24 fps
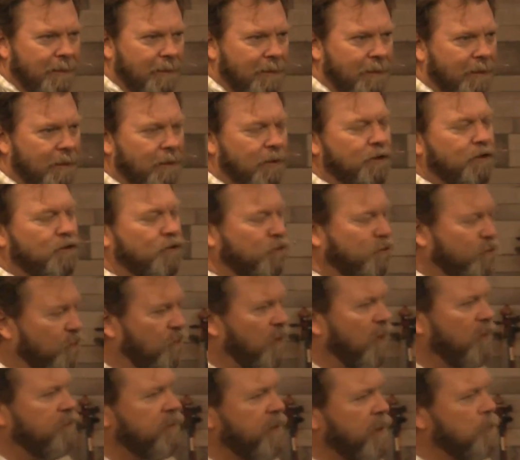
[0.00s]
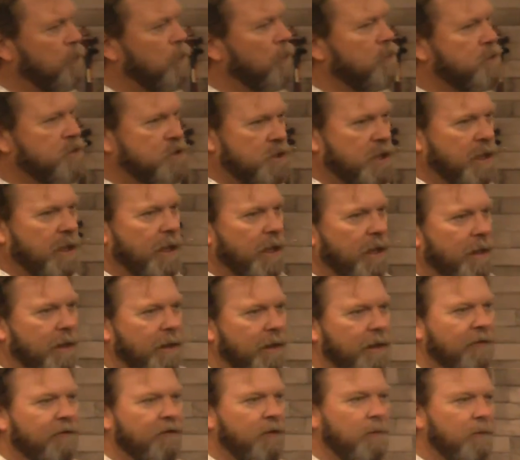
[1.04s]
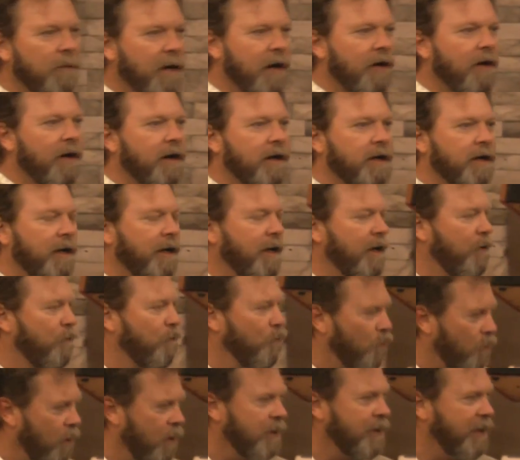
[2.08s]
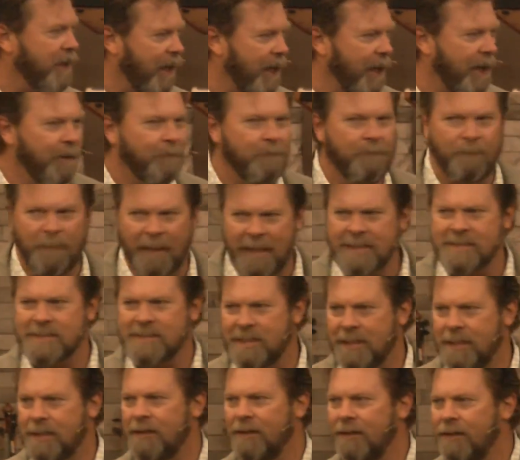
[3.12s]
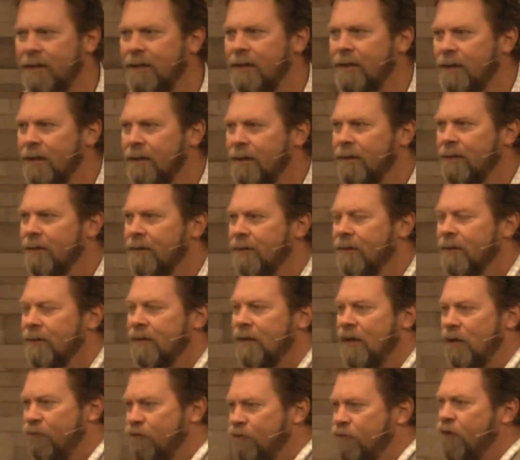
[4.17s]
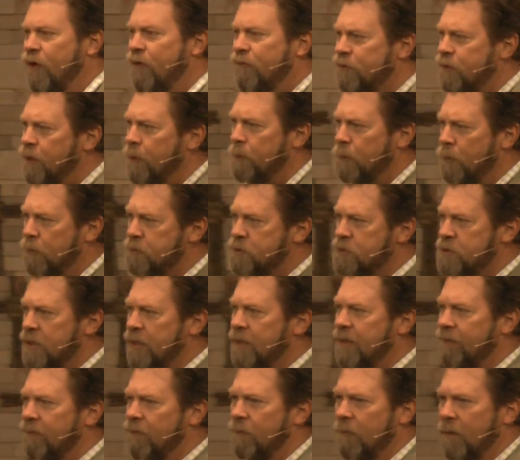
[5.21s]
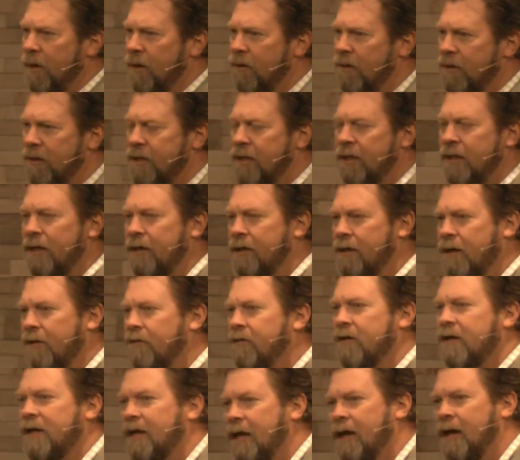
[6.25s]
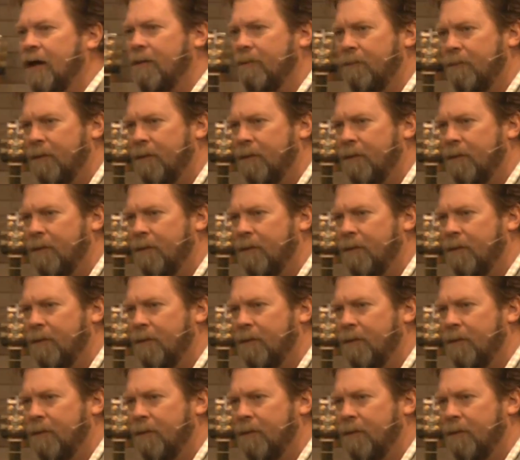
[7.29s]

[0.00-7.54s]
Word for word: There's 50% of America in one camp, basically, and 50% of America in another camp.